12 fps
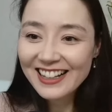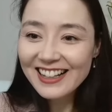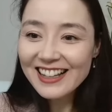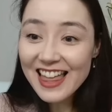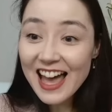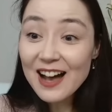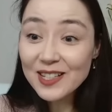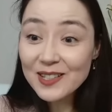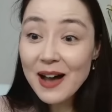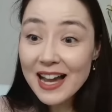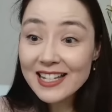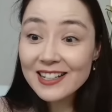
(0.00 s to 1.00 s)
That was
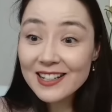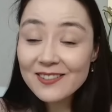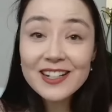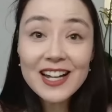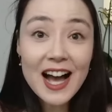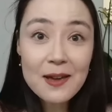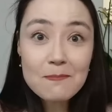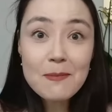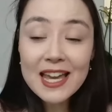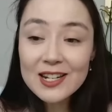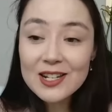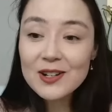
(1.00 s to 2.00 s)
my degree. I
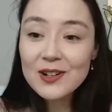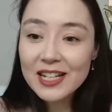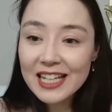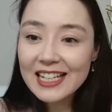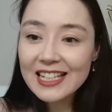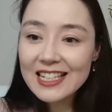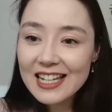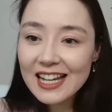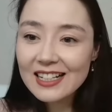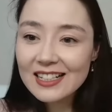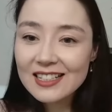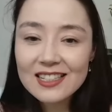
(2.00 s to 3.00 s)
majored in
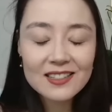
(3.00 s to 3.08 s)
dance.